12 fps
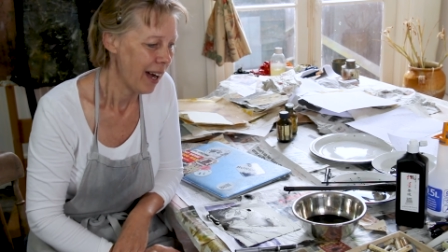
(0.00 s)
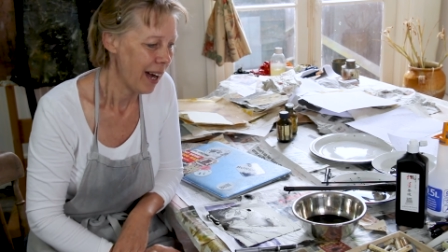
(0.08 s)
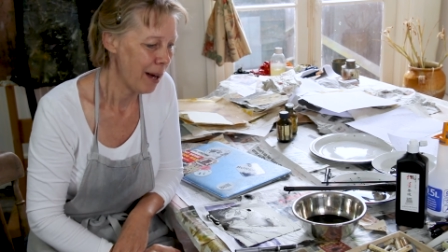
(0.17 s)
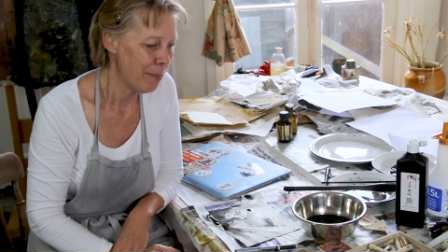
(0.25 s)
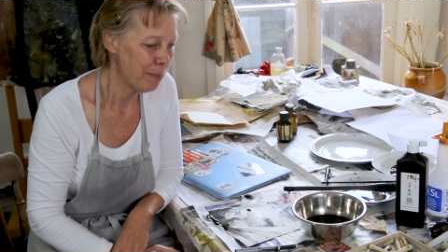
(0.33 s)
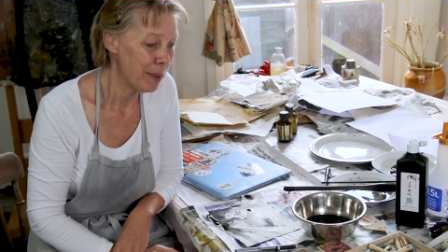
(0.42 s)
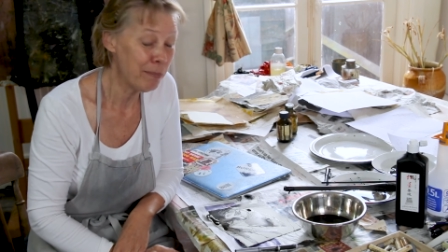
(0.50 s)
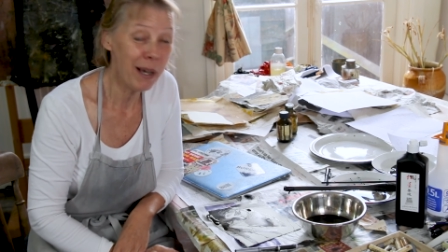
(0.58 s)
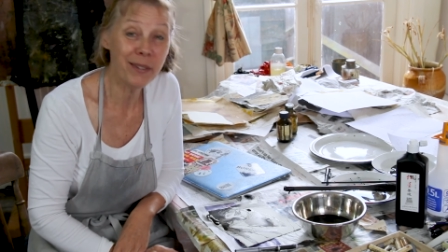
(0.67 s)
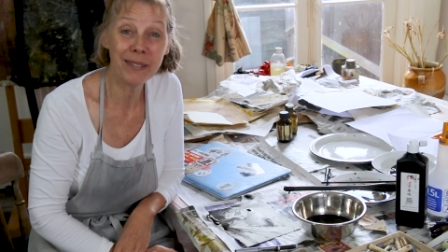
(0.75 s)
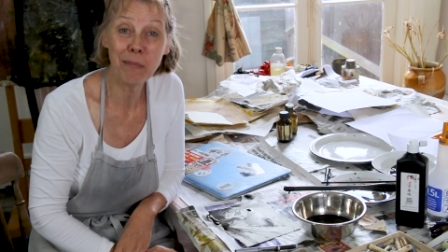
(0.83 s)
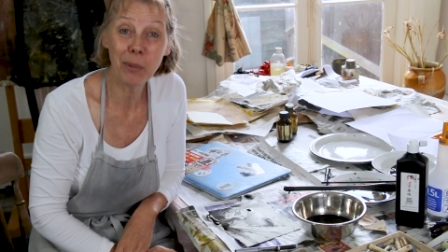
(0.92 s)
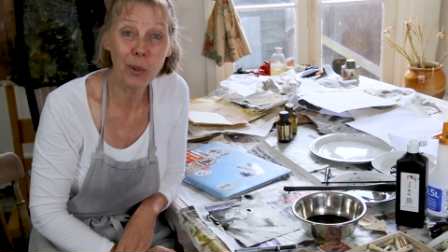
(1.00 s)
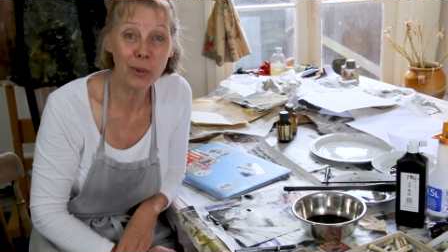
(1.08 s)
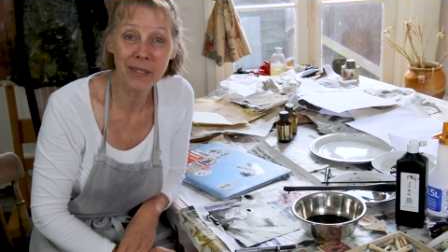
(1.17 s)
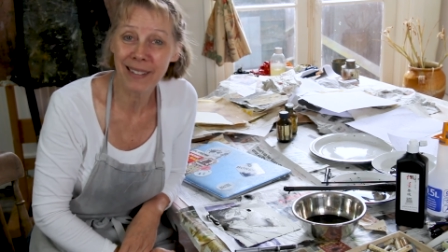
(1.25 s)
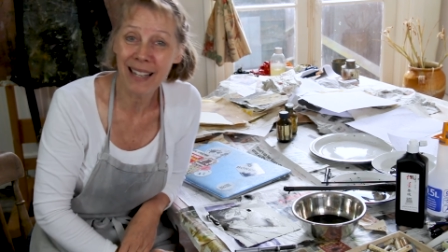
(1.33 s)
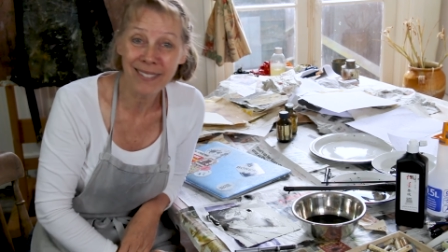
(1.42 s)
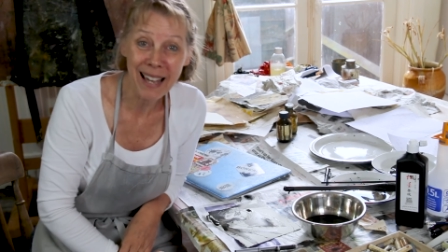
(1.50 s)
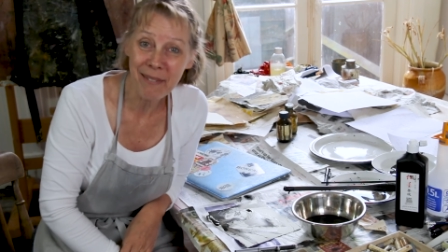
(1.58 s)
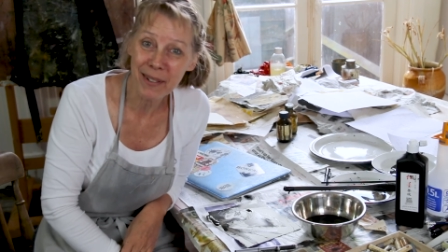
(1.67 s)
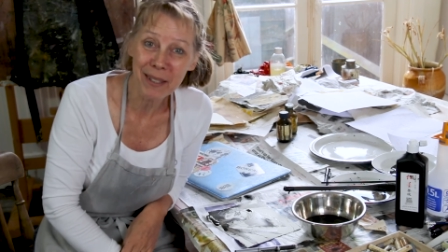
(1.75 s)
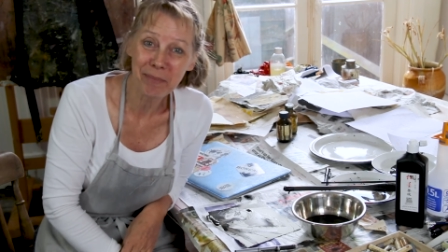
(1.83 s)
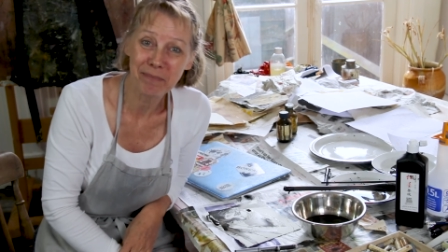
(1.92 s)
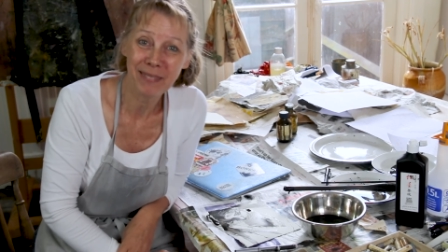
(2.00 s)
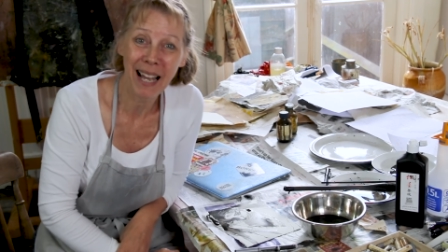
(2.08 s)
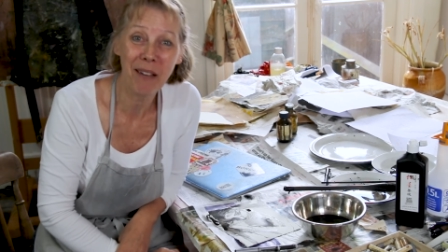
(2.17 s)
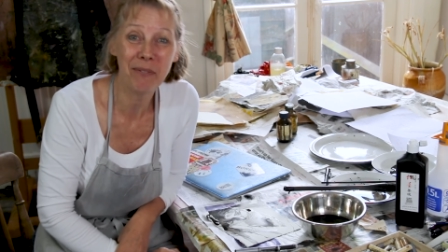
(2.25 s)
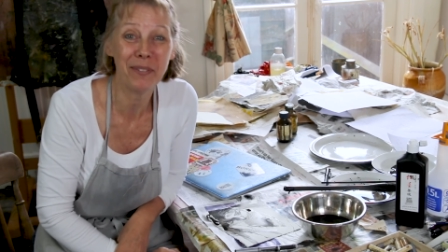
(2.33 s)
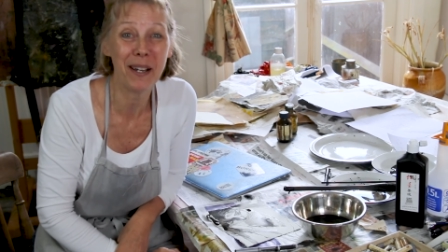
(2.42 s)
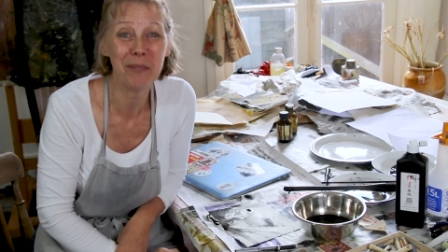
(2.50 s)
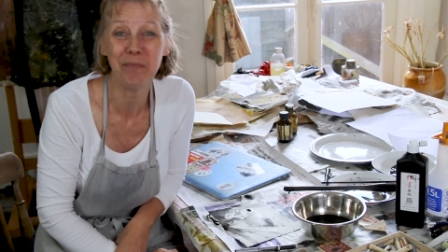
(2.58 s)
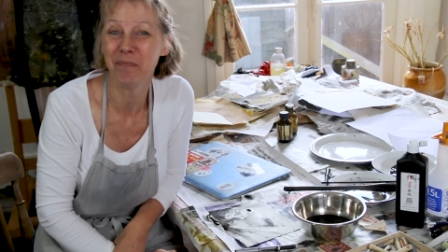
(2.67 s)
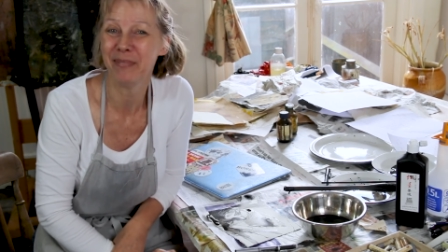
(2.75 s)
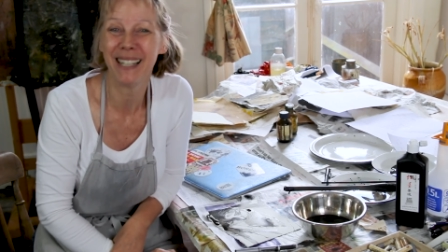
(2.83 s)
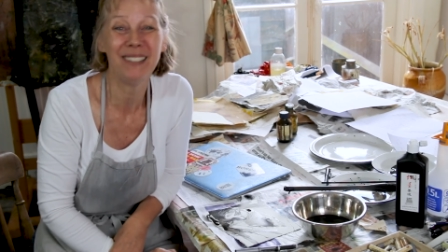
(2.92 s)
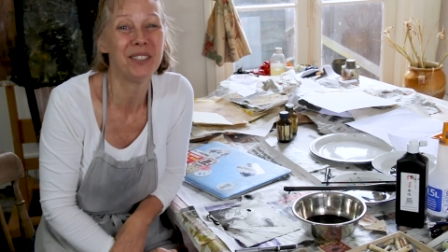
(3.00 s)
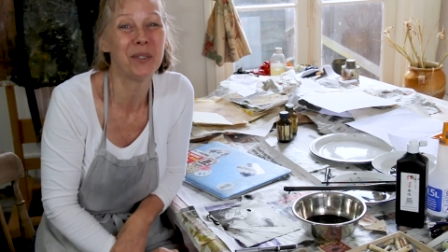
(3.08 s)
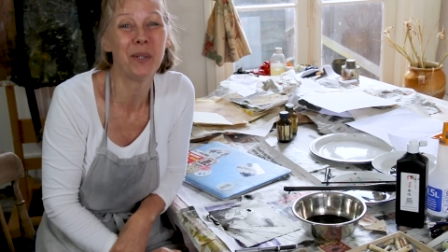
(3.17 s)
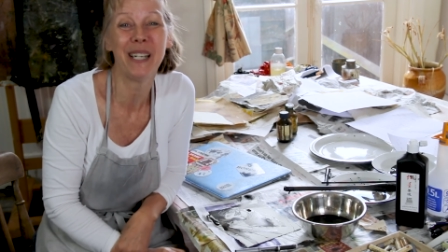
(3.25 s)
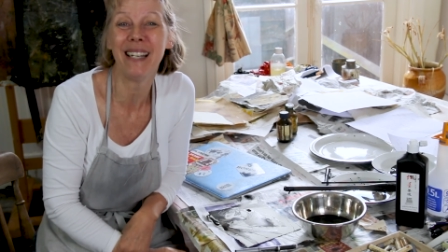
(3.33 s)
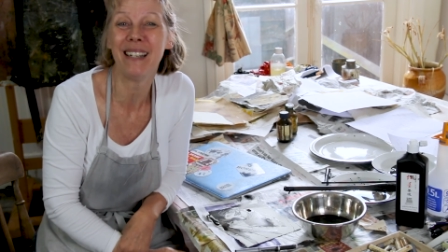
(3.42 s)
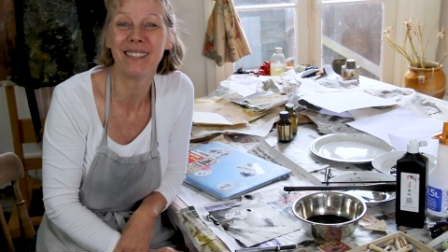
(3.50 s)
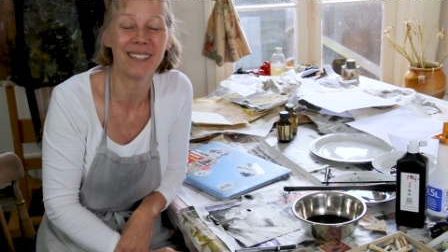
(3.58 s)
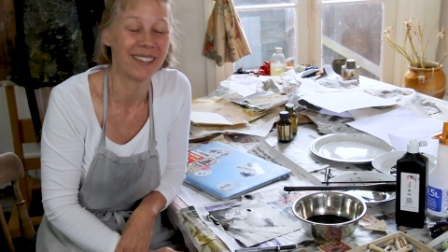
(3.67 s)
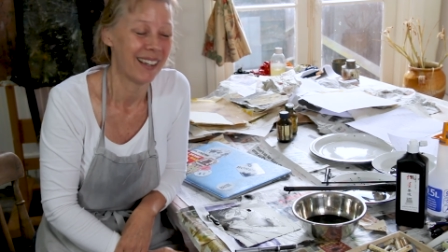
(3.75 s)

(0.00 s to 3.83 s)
But most important as ever, have fun, enjoy it.